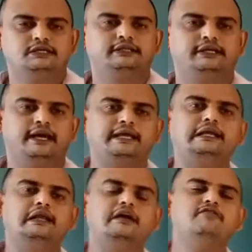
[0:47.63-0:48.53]
the
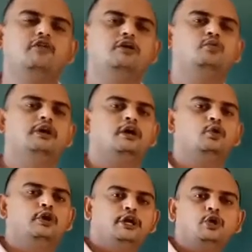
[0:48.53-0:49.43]
daily life what we are
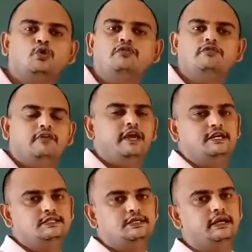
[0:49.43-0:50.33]
going to
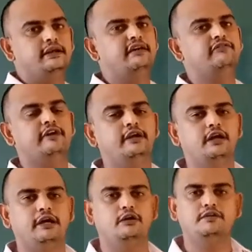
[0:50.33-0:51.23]
face in different
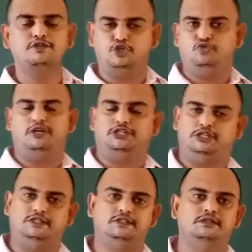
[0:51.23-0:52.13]
kind of
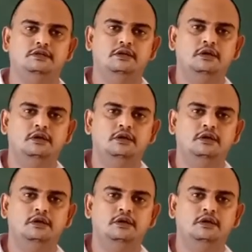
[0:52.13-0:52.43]
situations.